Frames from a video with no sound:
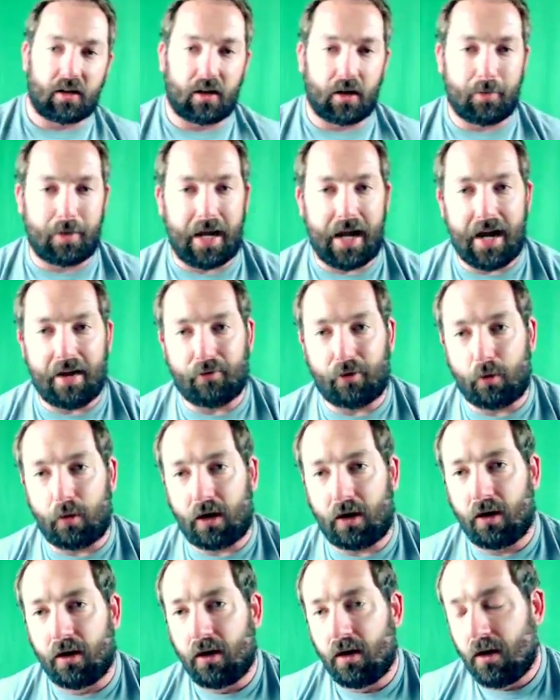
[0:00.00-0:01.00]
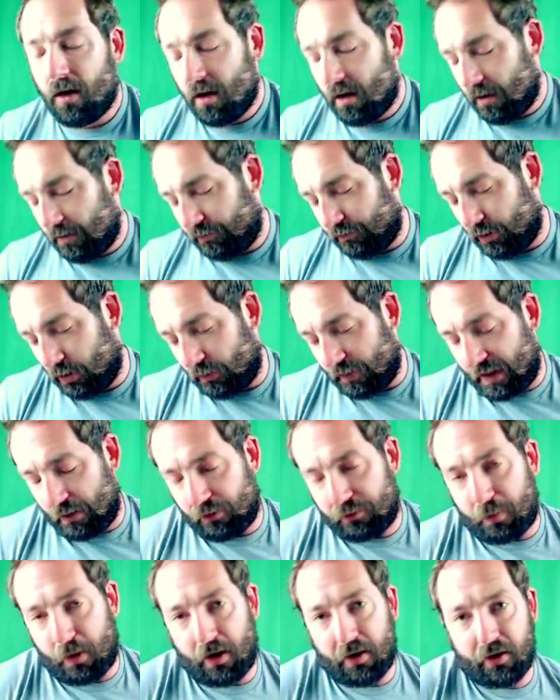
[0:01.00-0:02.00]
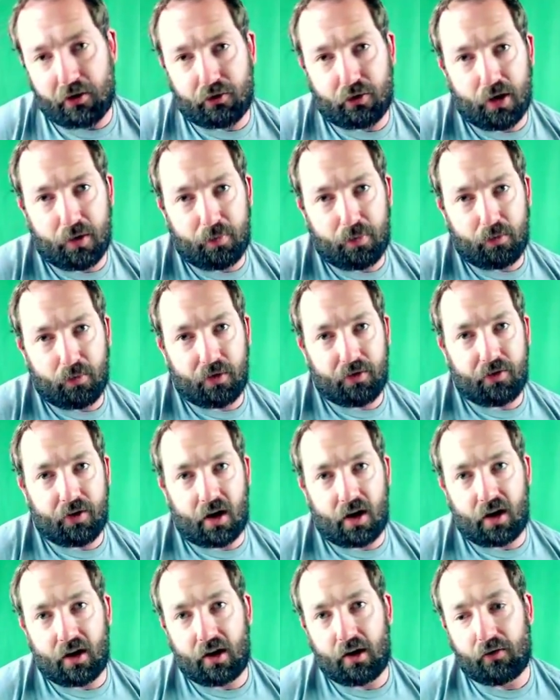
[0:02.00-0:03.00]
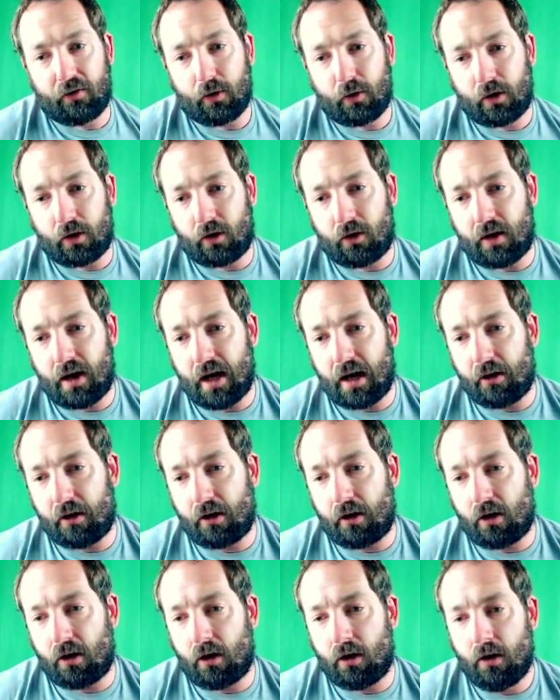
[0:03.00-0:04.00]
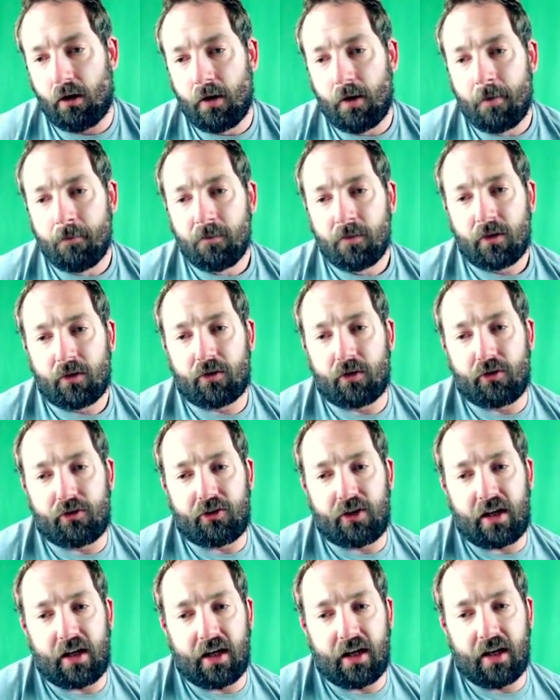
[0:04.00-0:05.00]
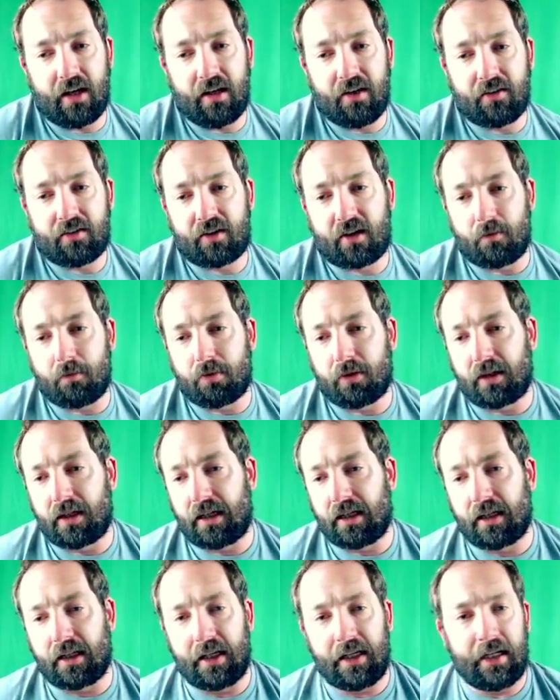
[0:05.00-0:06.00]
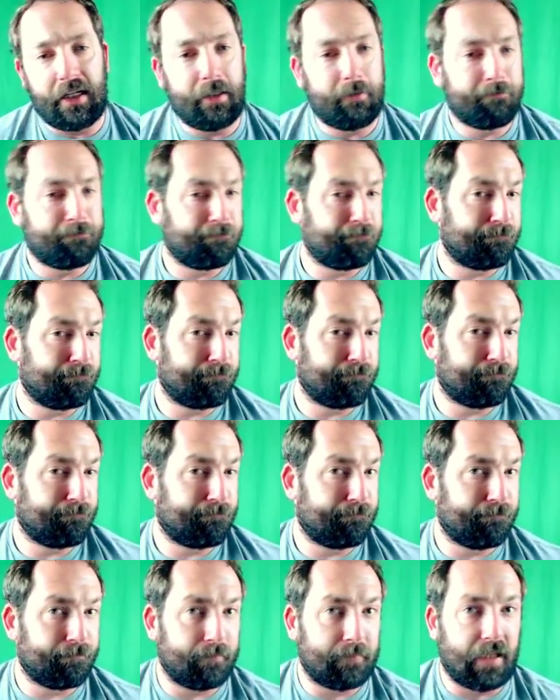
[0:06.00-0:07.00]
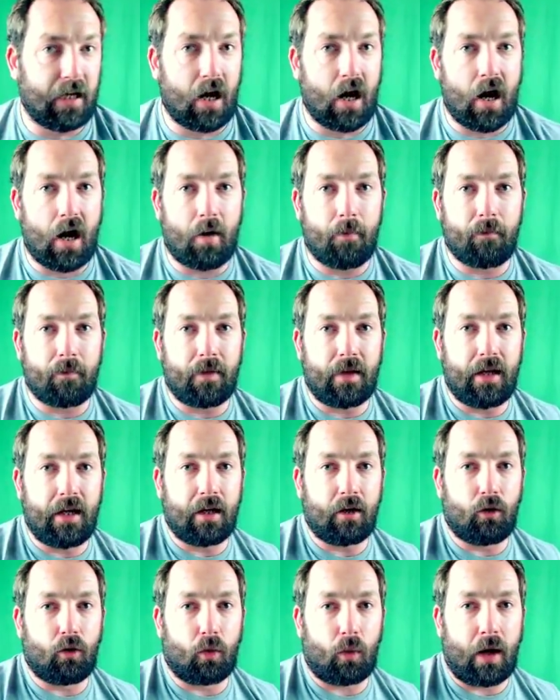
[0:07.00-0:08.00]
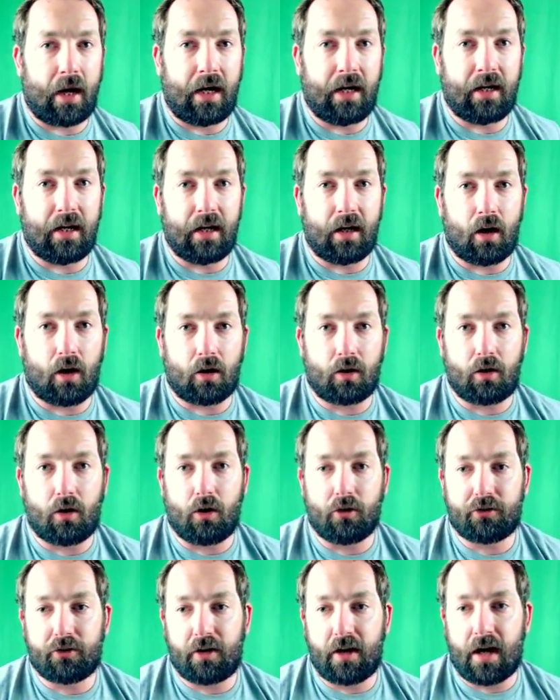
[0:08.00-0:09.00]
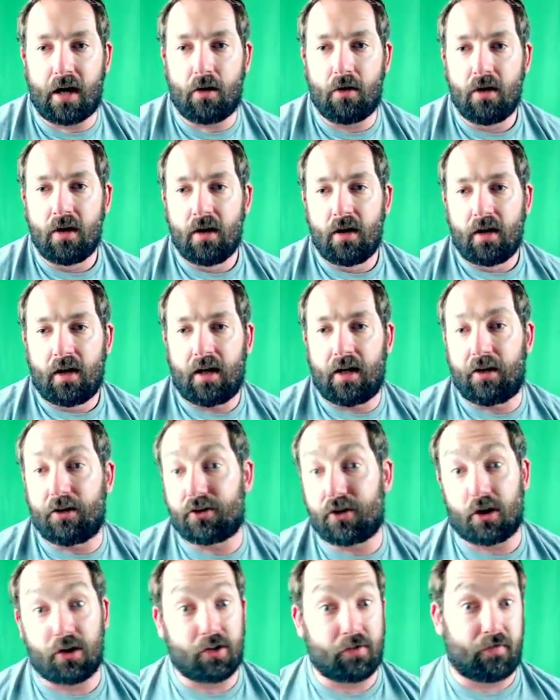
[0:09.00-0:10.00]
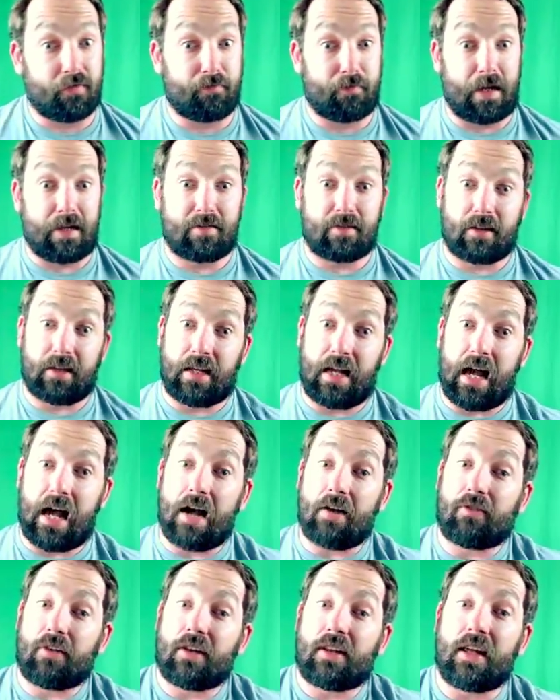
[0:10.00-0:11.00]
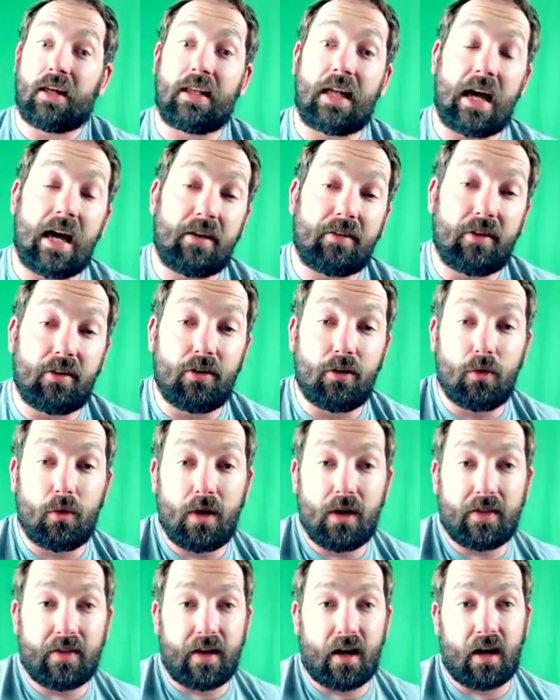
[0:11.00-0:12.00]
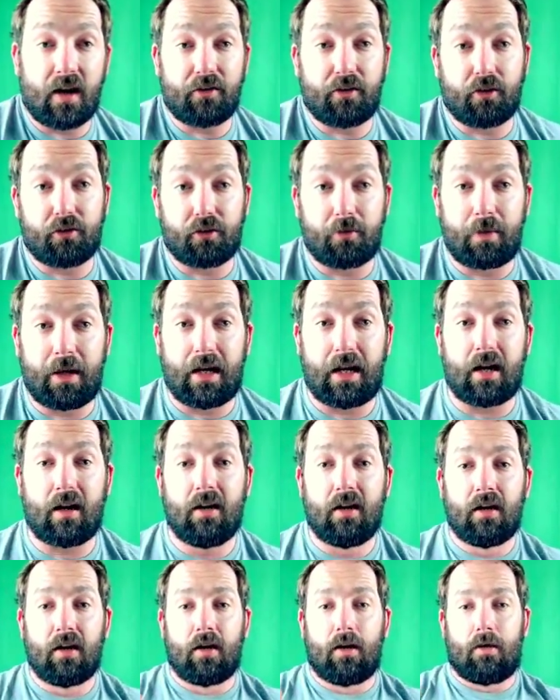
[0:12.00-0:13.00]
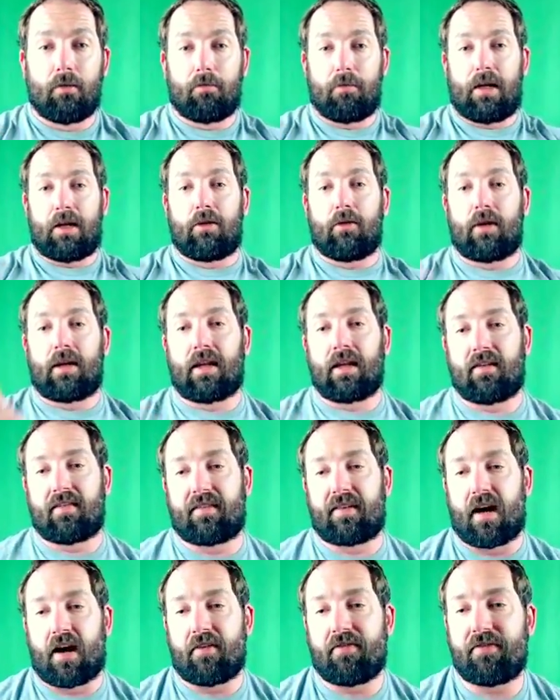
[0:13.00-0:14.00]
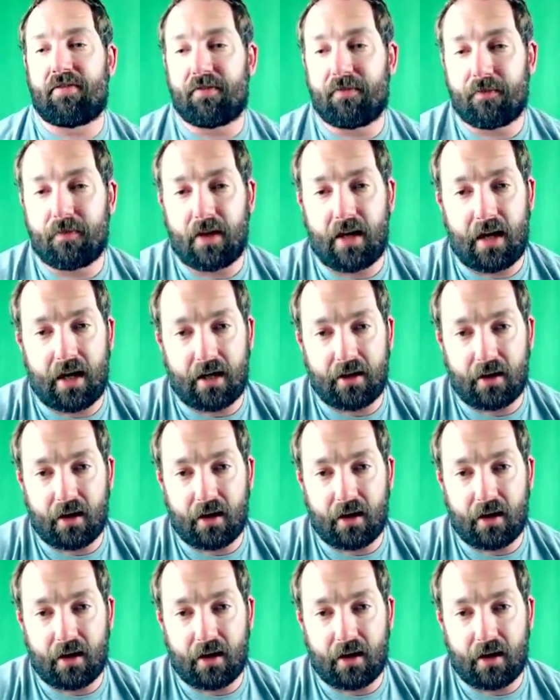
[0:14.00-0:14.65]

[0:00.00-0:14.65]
be everywhere. So that was part of the trip, was interviewing her and hiring her. So she is completely ingrained in our culture now and in charge of basically everything that has to do with social media, me doing this stuff, and